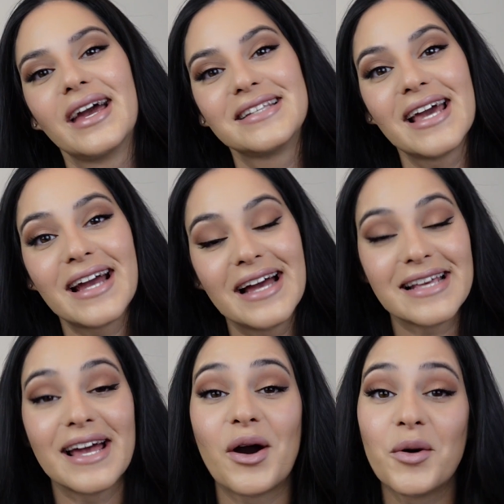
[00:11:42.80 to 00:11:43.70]
And yeah, guys,
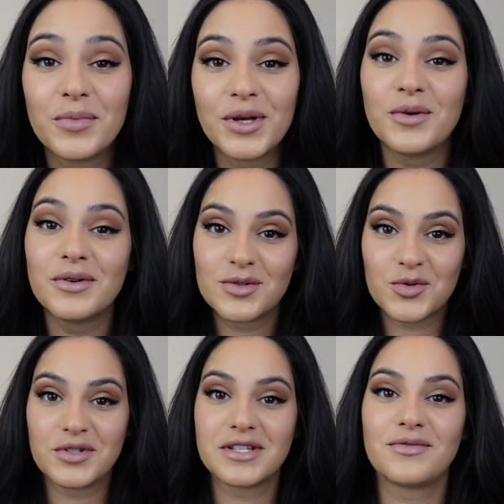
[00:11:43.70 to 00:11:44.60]
I hope you
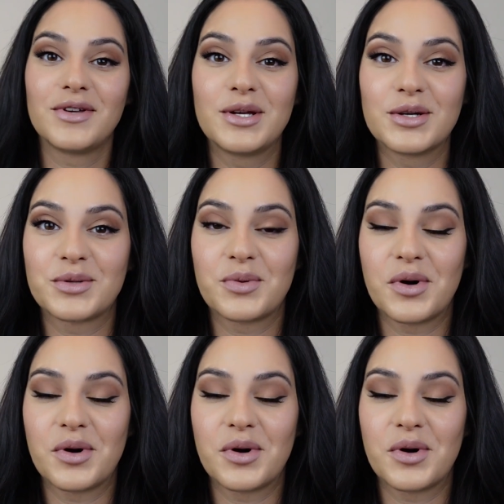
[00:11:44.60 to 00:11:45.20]
enjoyed this video as